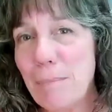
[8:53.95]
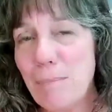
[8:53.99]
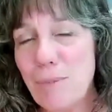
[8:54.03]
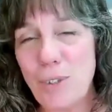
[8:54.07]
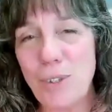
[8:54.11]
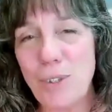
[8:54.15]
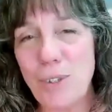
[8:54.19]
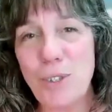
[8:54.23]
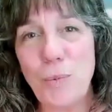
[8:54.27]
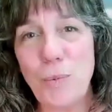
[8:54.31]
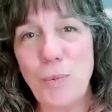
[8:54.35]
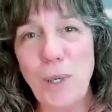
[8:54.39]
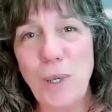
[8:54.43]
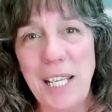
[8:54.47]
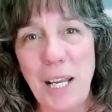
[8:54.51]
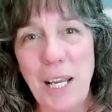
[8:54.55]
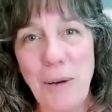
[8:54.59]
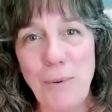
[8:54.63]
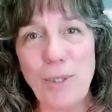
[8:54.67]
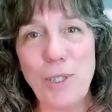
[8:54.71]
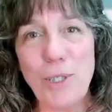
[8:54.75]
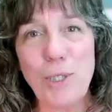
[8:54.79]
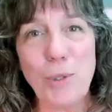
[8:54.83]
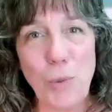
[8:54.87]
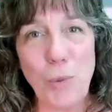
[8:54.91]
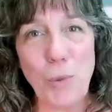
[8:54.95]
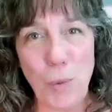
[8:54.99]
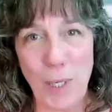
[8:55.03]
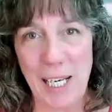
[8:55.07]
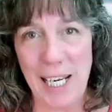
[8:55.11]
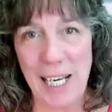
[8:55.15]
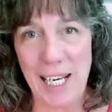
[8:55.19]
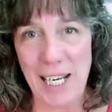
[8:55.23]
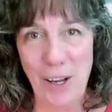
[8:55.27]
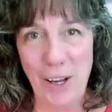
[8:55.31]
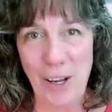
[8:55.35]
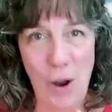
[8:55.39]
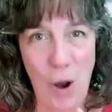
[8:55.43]
so this one day we're
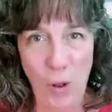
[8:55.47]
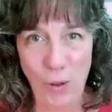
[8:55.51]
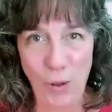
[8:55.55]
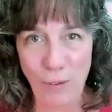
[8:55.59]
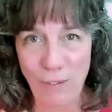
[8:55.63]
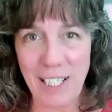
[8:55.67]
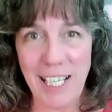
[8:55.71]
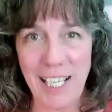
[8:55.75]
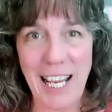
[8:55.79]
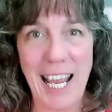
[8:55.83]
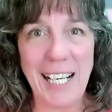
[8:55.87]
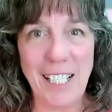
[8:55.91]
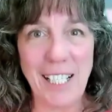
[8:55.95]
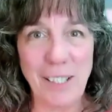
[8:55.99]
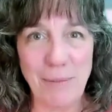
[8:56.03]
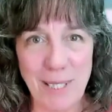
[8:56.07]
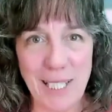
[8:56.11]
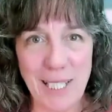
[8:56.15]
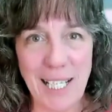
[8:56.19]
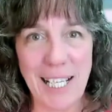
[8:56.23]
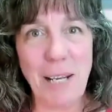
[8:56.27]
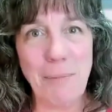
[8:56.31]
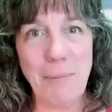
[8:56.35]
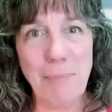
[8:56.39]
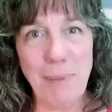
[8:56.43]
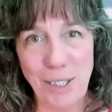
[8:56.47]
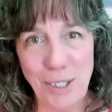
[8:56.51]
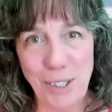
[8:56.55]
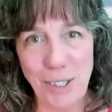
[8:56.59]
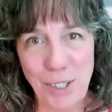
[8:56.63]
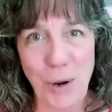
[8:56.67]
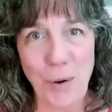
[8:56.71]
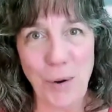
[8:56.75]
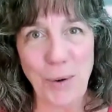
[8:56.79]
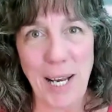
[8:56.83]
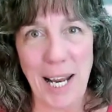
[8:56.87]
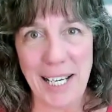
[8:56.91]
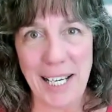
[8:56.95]
sorting all of the items that had been
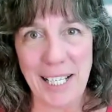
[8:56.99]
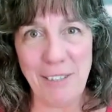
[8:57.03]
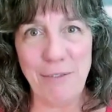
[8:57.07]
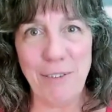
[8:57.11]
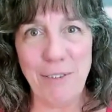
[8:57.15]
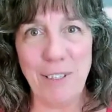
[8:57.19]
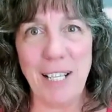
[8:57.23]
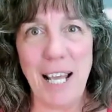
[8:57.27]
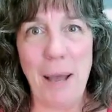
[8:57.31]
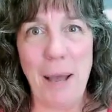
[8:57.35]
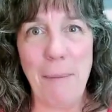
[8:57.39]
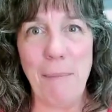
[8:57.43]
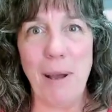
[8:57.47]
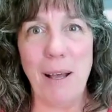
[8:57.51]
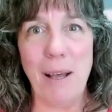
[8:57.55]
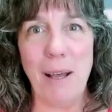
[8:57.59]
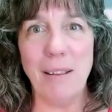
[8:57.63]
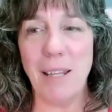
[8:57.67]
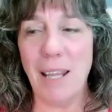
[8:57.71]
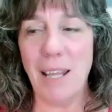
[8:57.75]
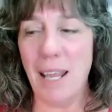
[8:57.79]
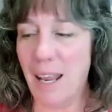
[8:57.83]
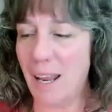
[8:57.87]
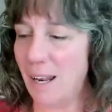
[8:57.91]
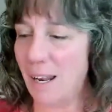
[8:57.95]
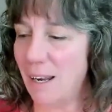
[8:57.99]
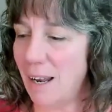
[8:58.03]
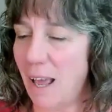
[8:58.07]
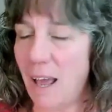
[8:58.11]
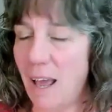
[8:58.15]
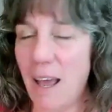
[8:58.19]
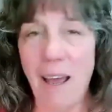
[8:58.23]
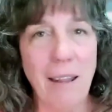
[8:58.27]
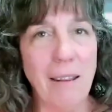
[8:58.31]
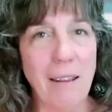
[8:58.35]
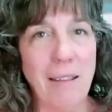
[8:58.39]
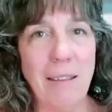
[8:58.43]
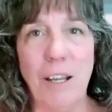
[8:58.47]
donated for that month and
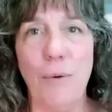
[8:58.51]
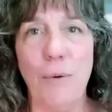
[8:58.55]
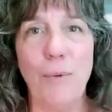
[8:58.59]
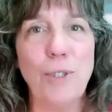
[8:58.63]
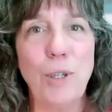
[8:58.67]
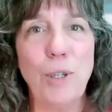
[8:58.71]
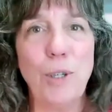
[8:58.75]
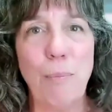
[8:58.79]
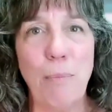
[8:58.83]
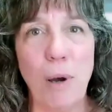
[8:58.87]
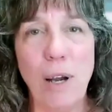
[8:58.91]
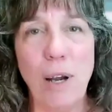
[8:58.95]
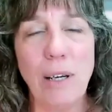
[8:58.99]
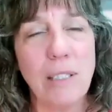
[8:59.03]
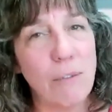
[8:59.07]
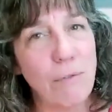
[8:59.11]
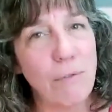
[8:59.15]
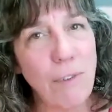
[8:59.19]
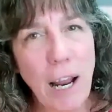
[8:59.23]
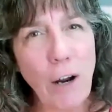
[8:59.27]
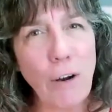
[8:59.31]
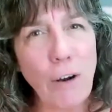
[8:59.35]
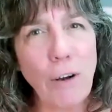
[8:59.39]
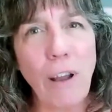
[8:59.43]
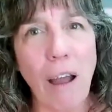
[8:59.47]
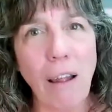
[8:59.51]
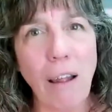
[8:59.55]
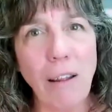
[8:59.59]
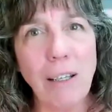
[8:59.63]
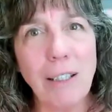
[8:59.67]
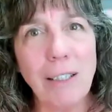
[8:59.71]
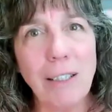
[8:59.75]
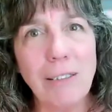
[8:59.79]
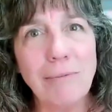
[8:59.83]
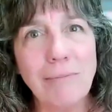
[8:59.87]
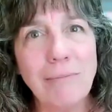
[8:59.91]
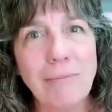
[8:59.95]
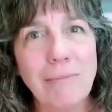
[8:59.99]
there was a box of hair
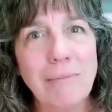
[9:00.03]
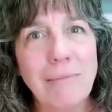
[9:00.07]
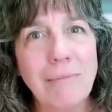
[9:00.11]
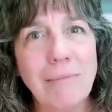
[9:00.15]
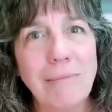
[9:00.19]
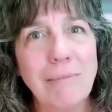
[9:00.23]
color